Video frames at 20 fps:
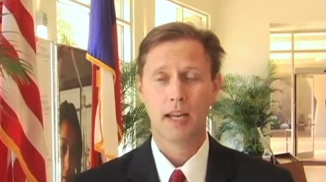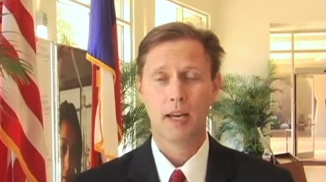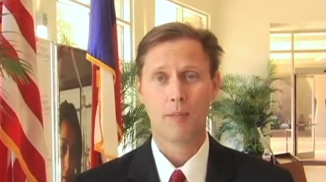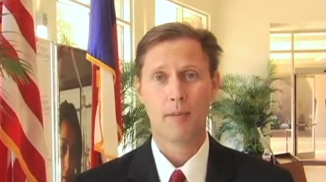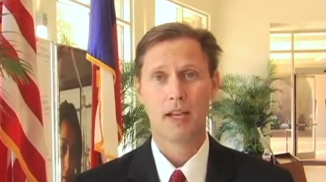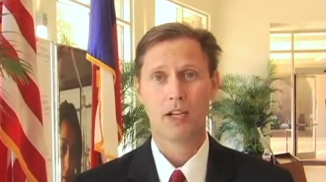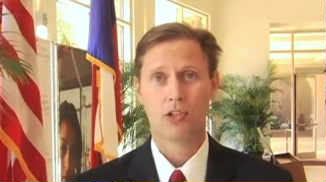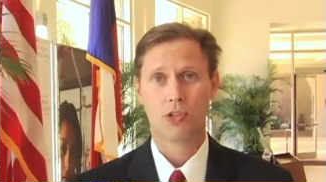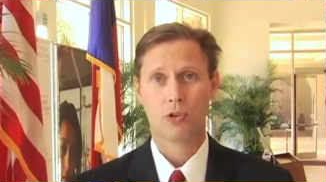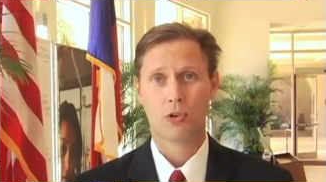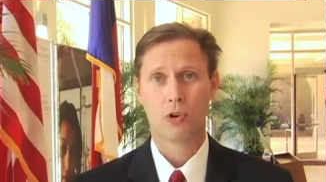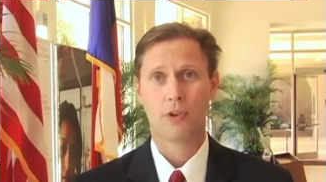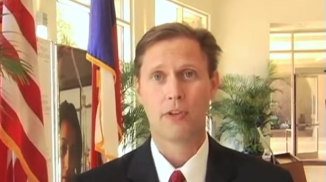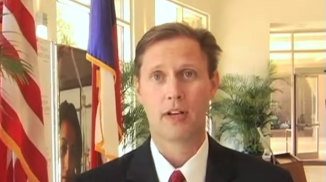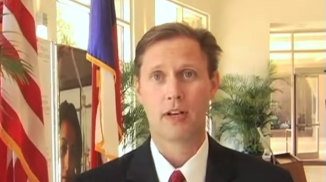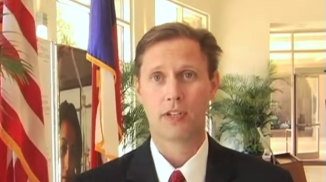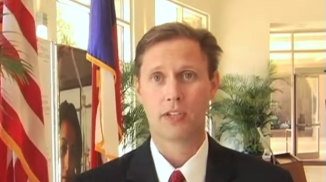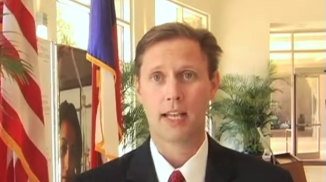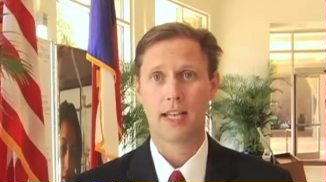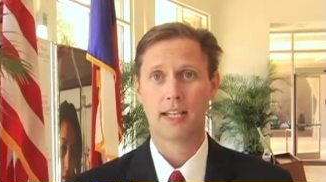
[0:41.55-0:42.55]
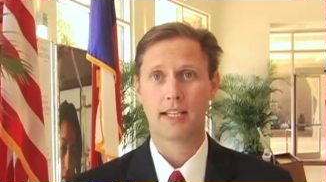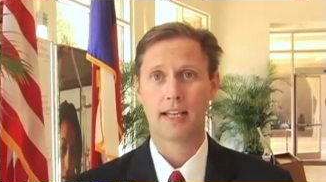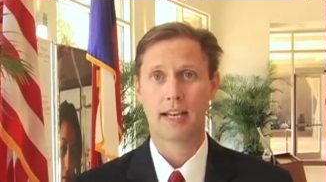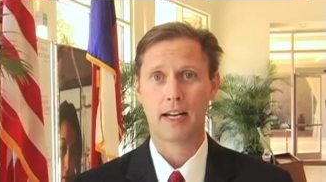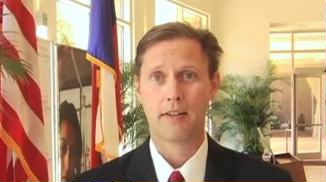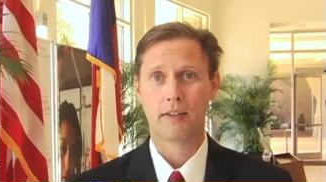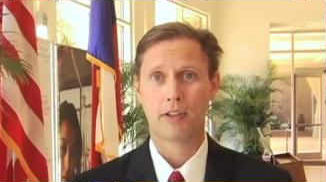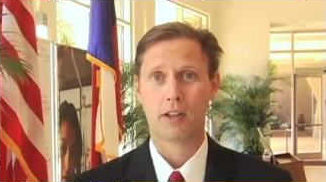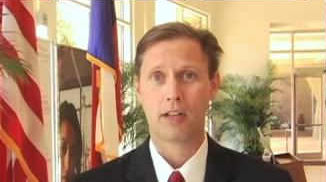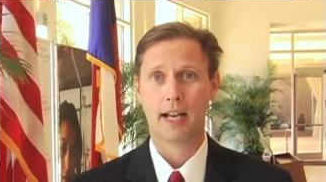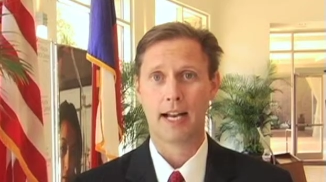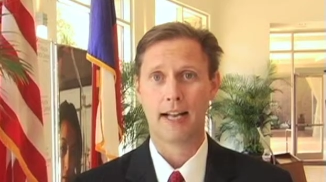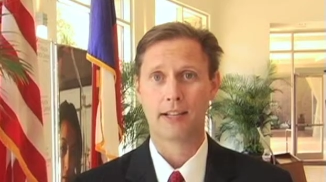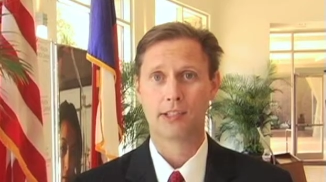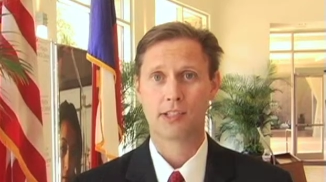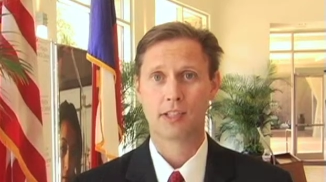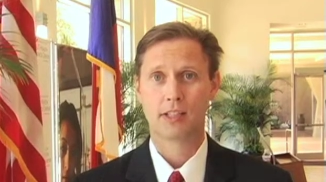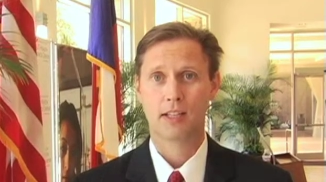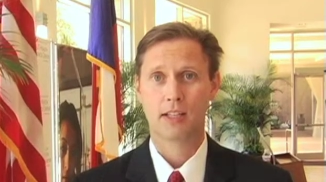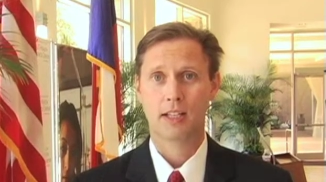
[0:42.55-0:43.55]
and make sure they are taken out of
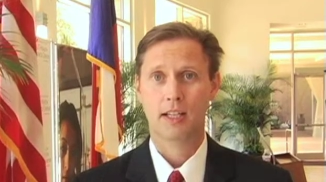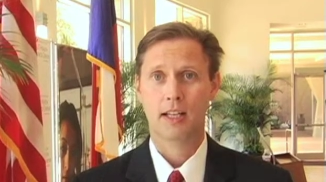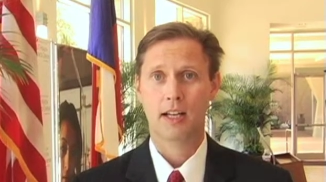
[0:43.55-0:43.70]
class.